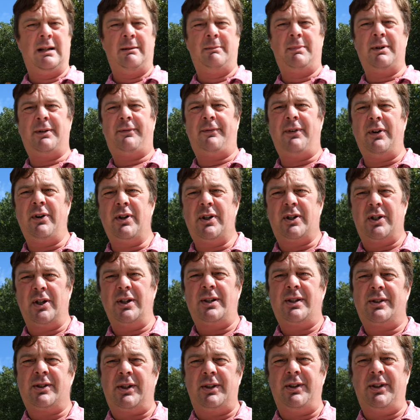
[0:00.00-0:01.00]
But it's very
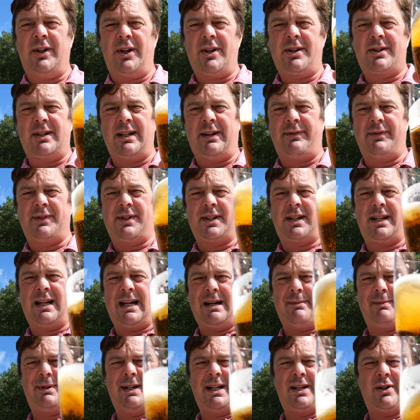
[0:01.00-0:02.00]
good, it's got nice levels of
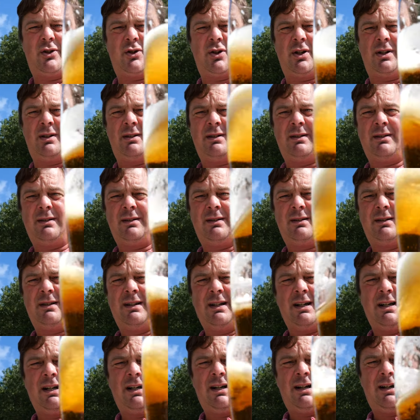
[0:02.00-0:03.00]
carbonation.
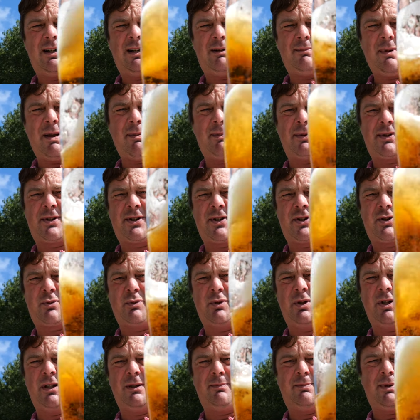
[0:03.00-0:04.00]
I'm able to
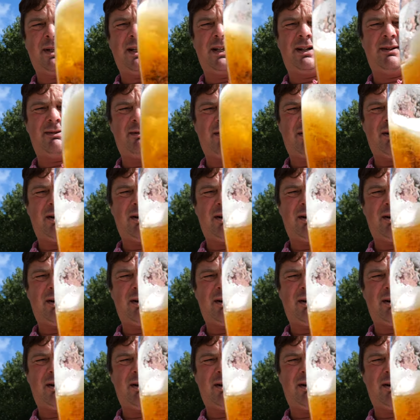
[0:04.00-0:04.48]
swirl the beer